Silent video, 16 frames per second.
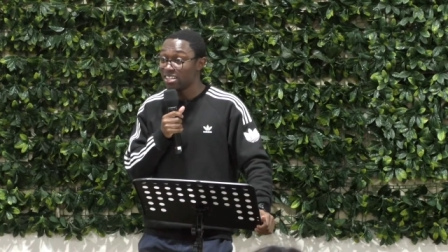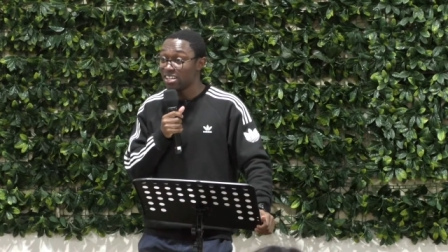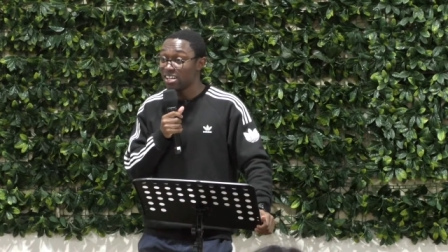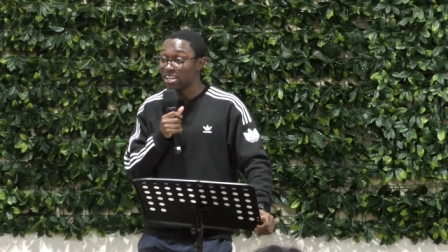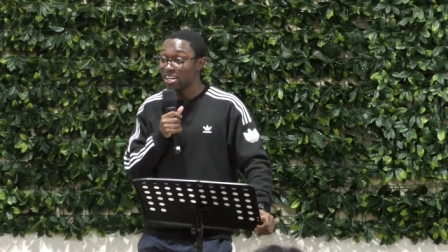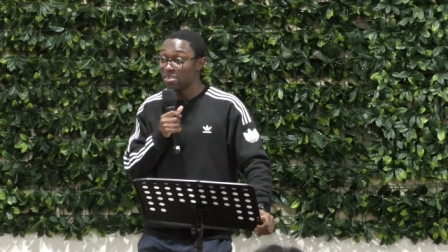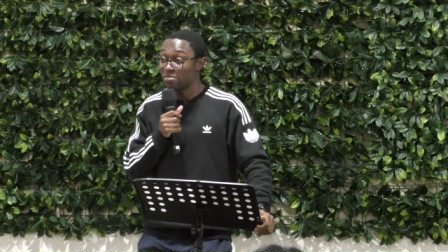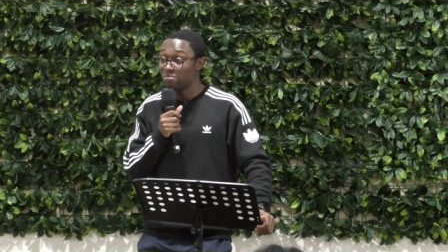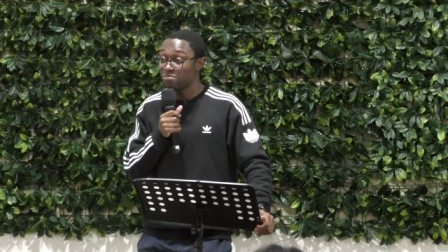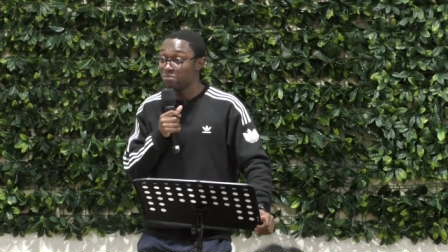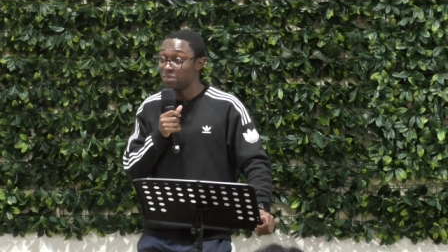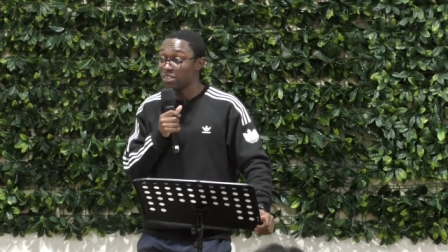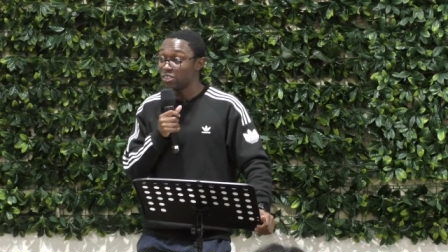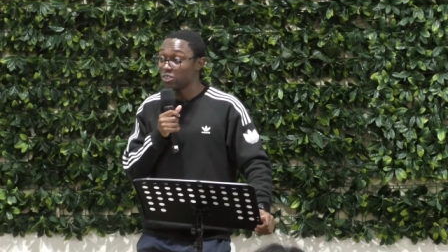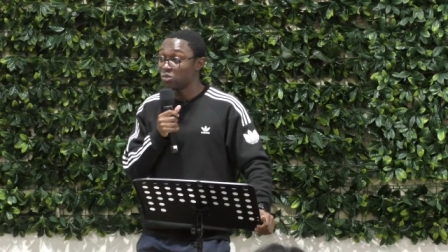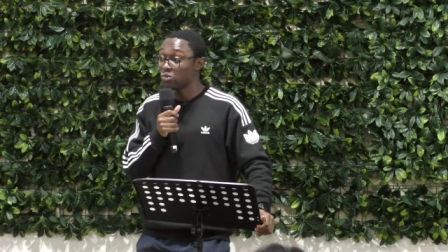
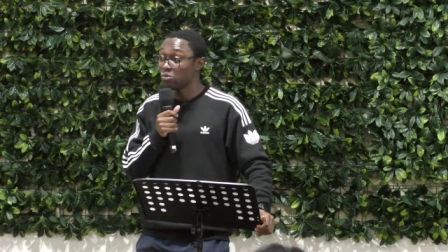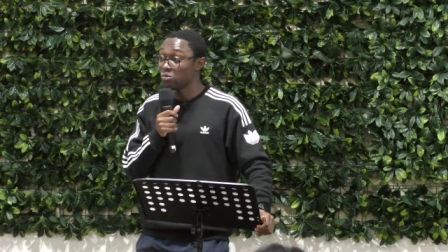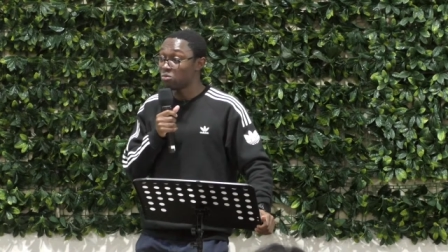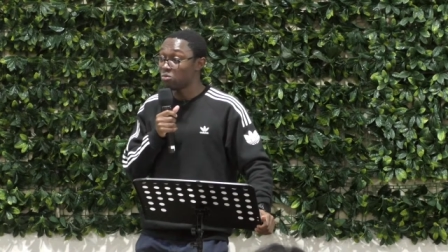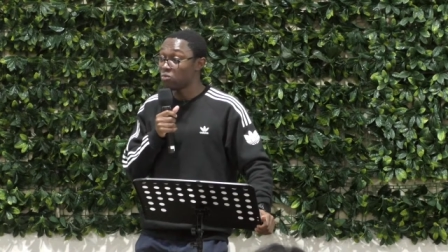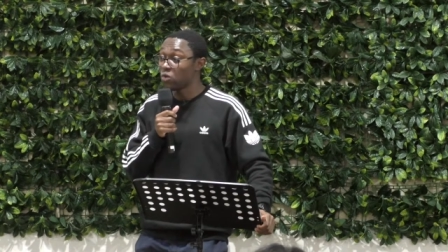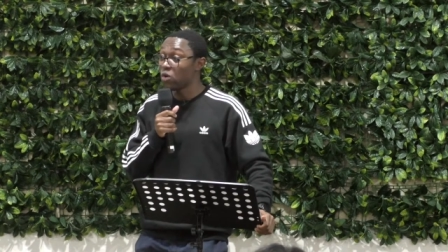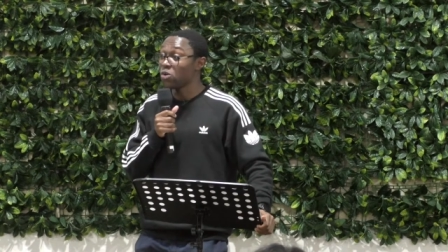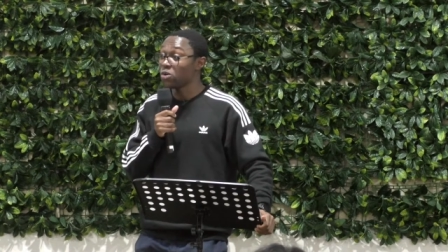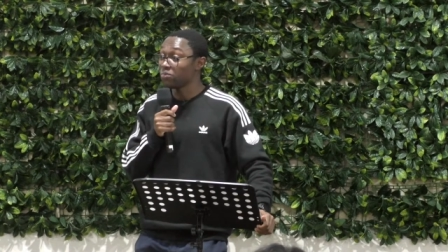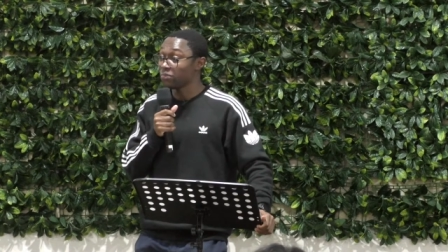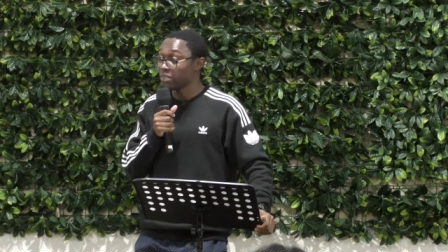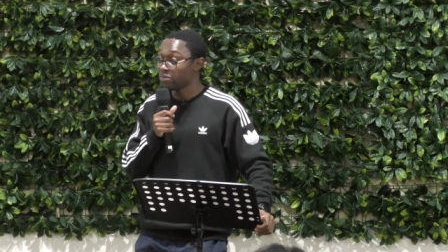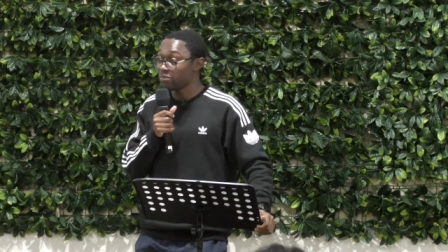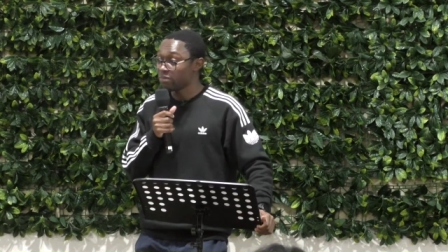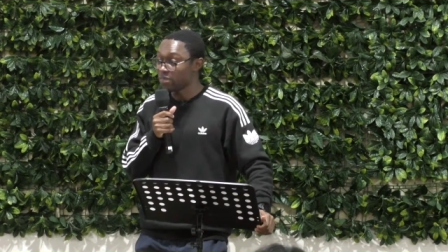but you
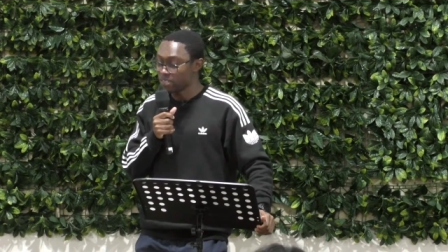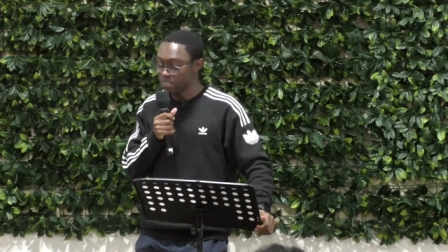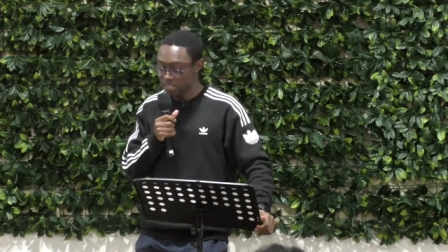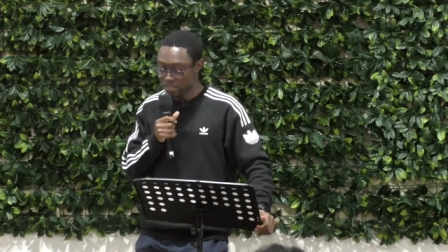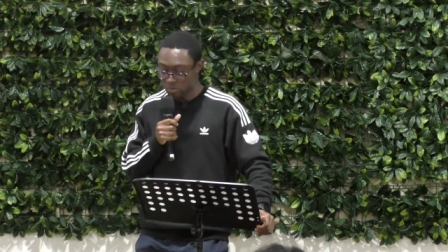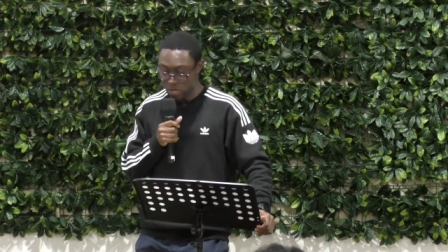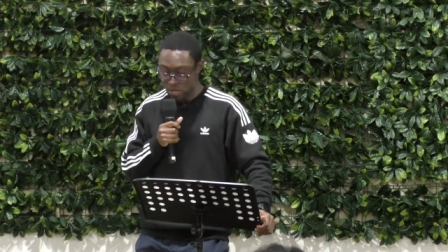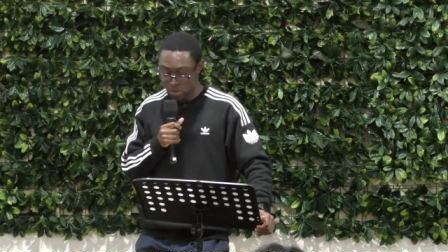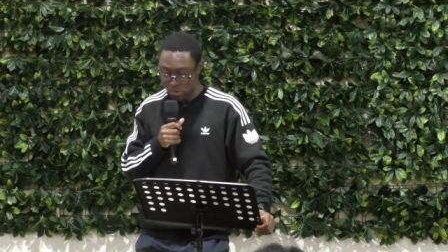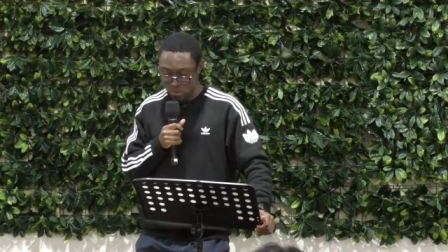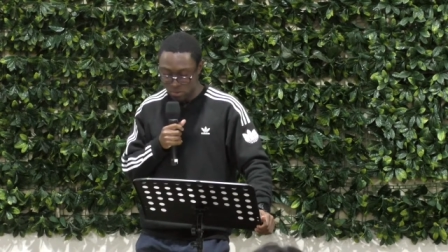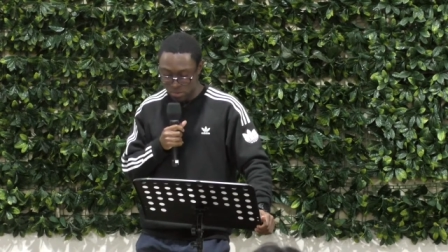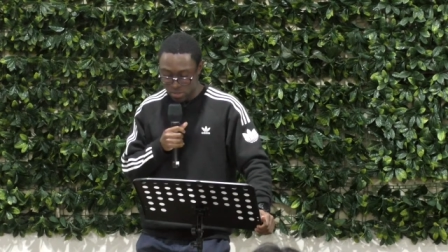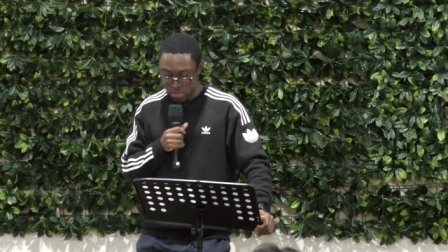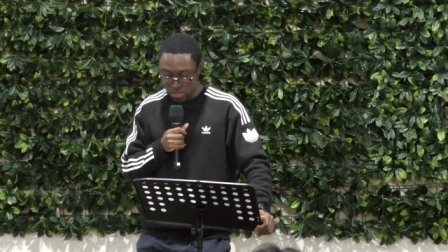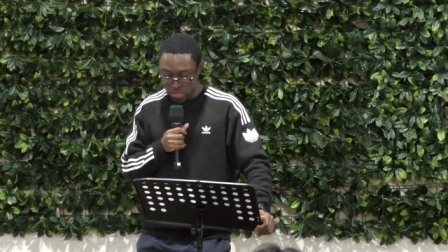welcomed them uh,
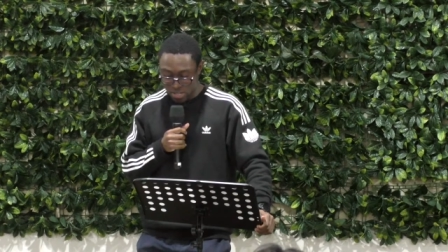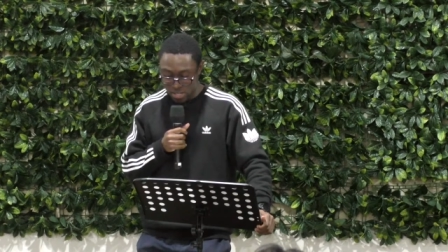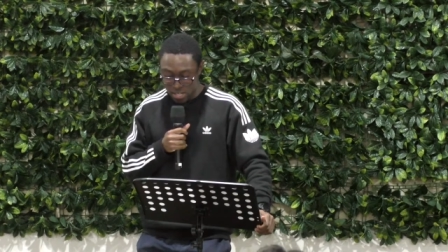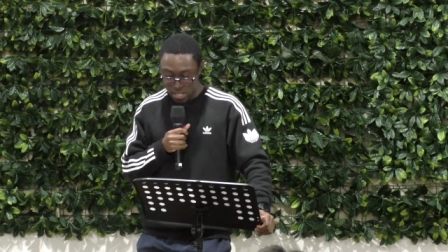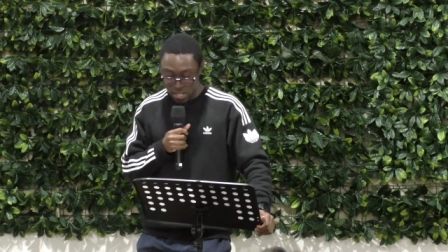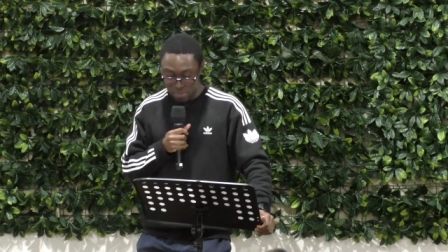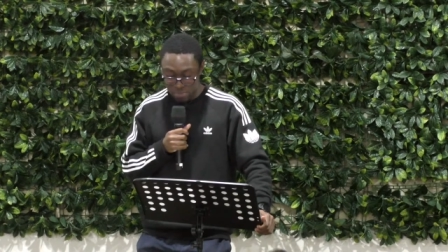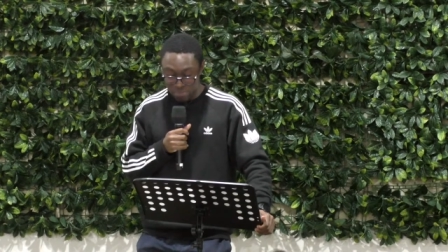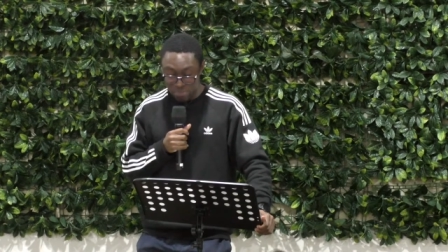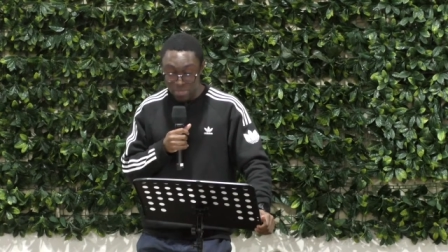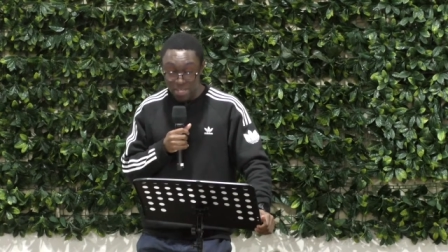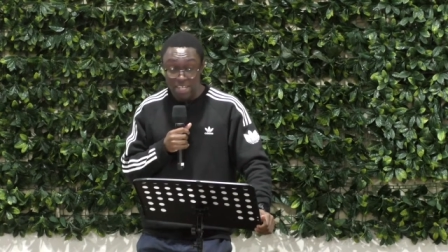well um,